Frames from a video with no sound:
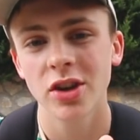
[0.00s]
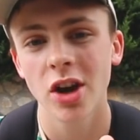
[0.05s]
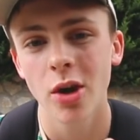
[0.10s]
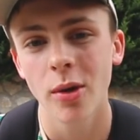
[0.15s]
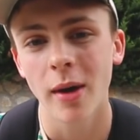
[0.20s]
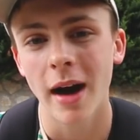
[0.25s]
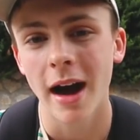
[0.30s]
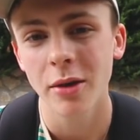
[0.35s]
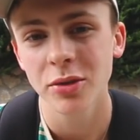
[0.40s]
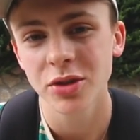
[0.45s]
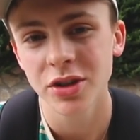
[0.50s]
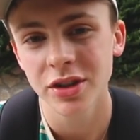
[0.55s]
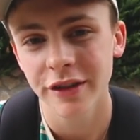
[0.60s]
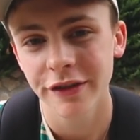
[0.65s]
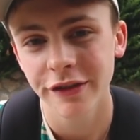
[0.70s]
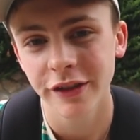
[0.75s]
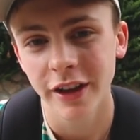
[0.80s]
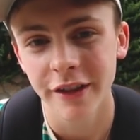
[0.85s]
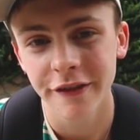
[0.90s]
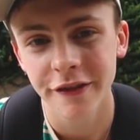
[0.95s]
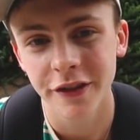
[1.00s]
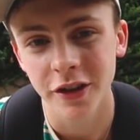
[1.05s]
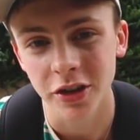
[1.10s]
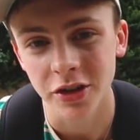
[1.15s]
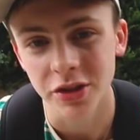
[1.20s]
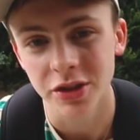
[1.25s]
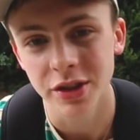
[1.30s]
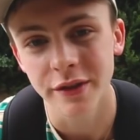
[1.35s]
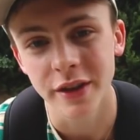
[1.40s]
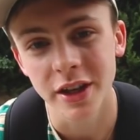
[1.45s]
ago, I was on a flight for
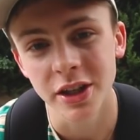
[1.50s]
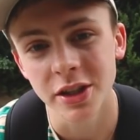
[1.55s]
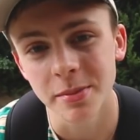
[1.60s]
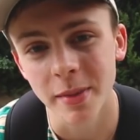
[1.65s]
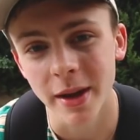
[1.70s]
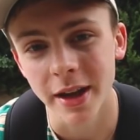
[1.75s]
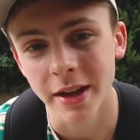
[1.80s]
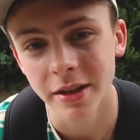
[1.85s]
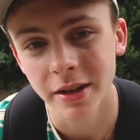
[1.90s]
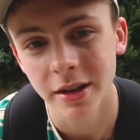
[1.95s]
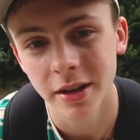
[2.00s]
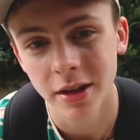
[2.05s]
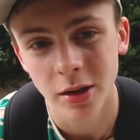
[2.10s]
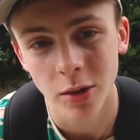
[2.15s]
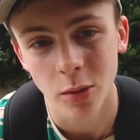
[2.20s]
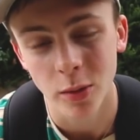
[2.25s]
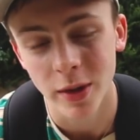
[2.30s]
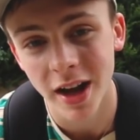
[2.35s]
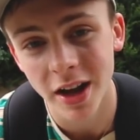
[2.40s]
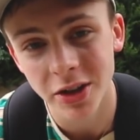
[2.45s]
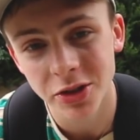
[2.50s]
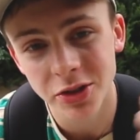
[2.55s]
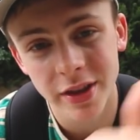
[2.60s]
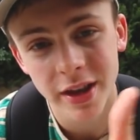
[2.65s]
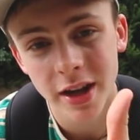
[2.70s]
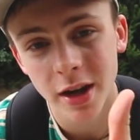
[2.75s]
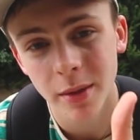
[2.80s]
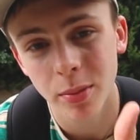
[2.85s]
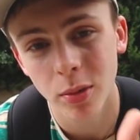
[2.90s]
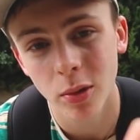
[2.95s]
Sevilla, Spain. We got to
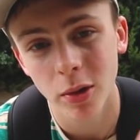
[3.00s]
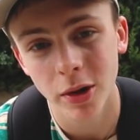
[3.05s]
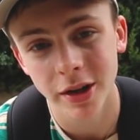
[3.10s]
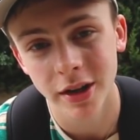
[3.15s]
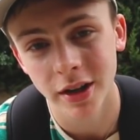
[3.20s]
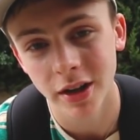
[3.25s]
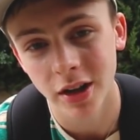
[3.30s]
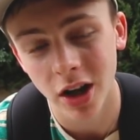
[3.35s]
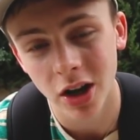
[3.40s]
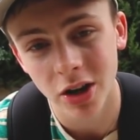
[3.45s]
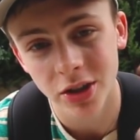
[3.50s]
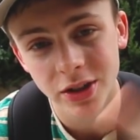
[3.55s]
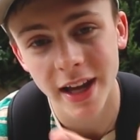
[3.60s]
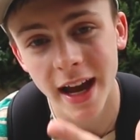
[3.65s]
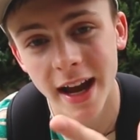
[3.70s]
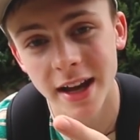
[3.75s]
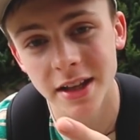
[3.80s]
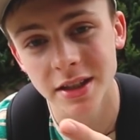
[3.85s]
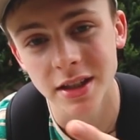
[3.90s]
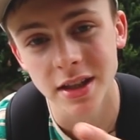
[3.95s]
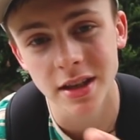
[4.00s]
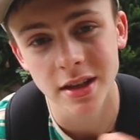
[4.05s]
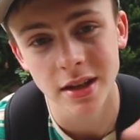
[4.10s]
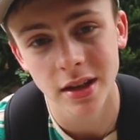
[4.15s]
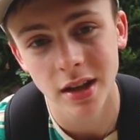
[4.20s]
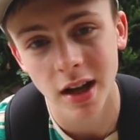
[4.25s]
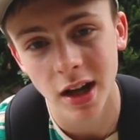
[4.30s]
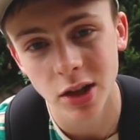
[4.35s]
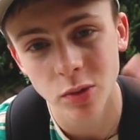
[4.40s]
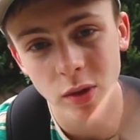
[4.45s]
the airport, got our taxi,
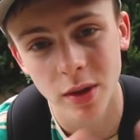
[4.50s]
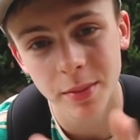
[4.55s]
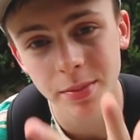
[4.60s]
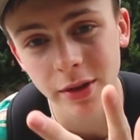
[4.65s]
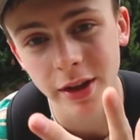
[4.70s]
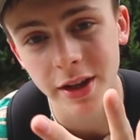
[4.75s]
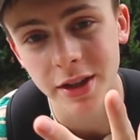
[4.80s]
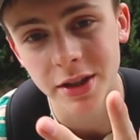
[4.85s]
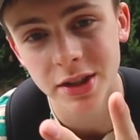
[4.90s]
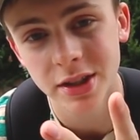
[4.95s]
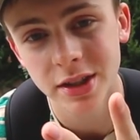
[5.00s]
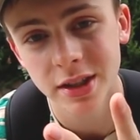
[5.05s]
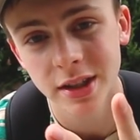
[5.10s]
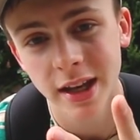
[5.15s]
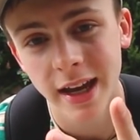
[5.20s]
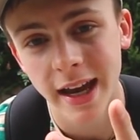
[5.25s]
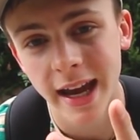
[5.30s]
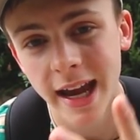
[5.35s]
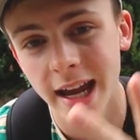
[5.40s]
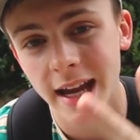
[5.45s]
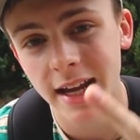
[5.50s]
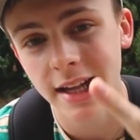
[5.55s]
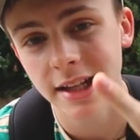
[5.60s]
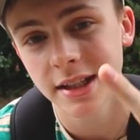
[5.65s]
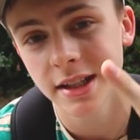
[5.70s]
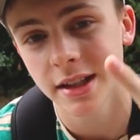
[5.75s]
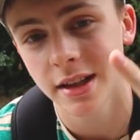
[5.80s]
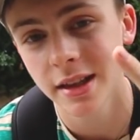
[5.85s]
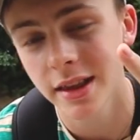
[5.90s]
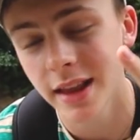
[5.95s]
got to our place,
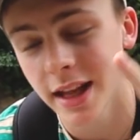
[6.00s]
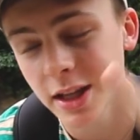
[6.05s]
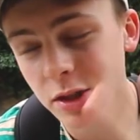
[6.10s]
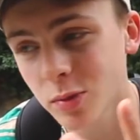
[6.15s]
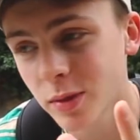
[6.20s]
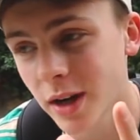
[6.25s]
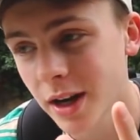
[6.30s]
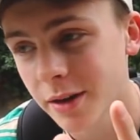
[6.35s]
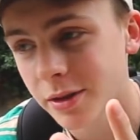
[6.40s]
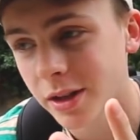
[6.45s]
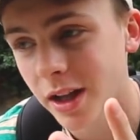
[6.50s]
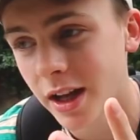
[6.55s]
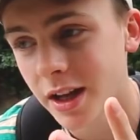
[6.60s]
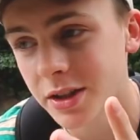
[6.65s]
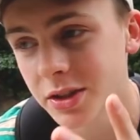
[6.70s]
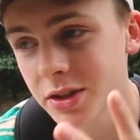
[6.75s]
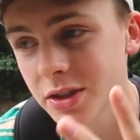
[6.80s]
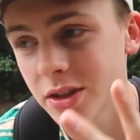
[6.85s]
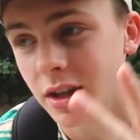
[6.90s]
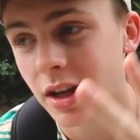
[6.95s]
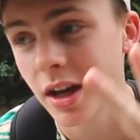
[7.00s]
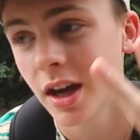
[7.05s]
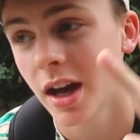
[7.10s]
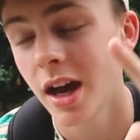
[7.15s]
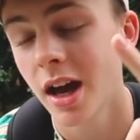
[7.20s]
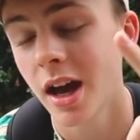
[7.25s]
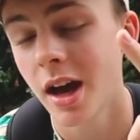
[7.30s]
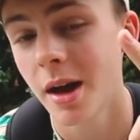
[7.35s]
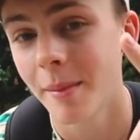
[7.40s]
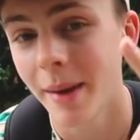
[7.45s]
and that's when I realized
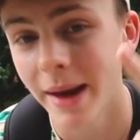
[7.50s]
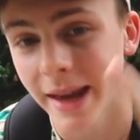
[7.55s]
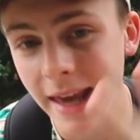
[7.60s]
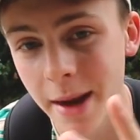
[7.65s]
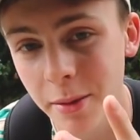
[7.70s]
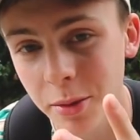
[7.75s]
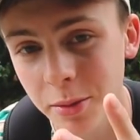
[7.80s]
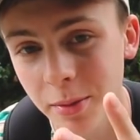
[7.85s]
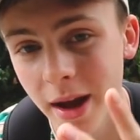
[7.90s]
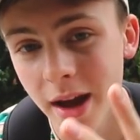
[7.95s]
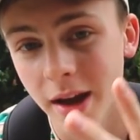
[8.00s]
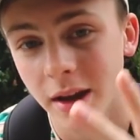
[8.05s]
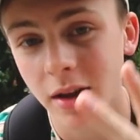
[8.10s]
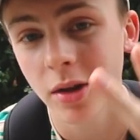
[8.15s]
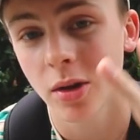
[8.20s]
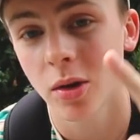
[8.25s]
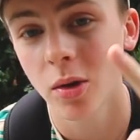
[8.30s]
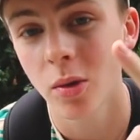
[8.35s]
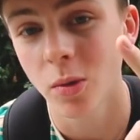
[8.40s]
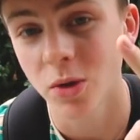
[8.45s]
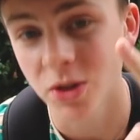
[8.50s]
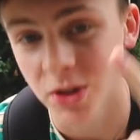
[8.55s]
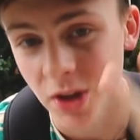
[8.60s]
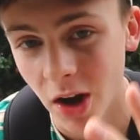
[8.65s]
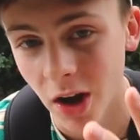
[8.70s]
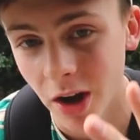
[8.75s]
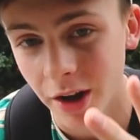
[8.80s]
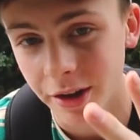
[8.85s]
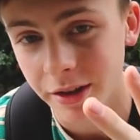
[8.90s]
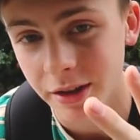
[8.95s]
my camera bag was
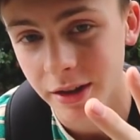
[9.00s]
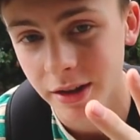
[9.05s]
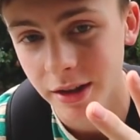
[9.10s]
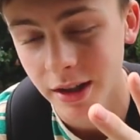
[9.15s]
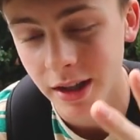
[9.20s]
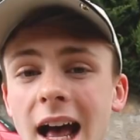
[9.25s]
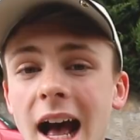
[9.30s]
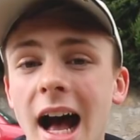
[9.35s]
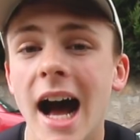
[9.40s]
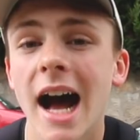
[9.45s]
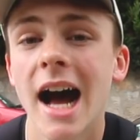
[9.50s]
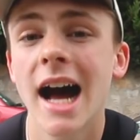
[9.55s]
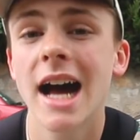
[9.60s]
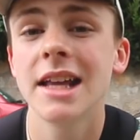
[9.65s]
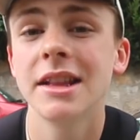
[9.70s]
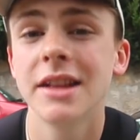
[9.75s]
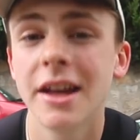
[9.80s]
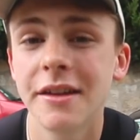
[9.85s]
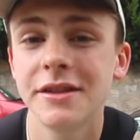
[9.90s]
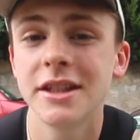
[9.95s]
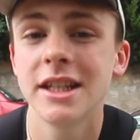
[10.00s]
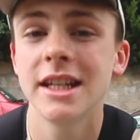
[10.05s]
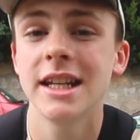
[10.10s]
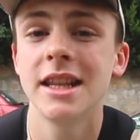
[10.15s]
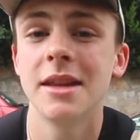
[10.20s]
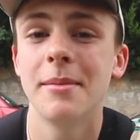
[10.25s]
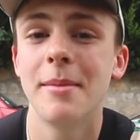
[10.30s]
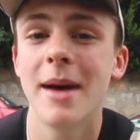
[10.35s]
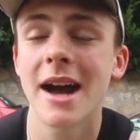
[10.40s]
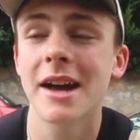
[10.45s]
gone. I left it
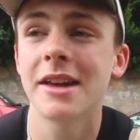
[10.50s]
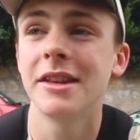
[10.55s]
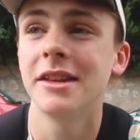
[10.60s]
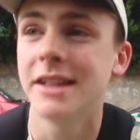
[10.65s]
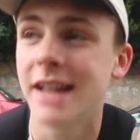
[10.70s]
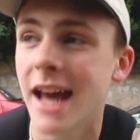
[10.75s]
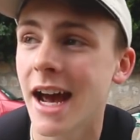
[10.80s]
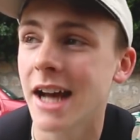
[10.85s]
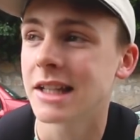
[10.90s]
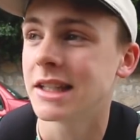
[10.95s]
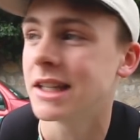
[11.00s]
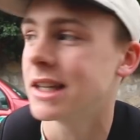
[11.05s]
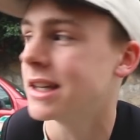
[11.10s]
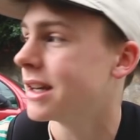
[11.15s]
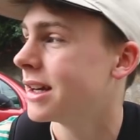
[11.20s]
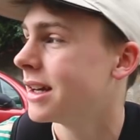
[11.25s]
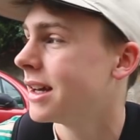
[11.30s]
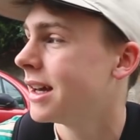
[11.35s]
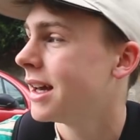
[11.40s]
in the back of the taxi.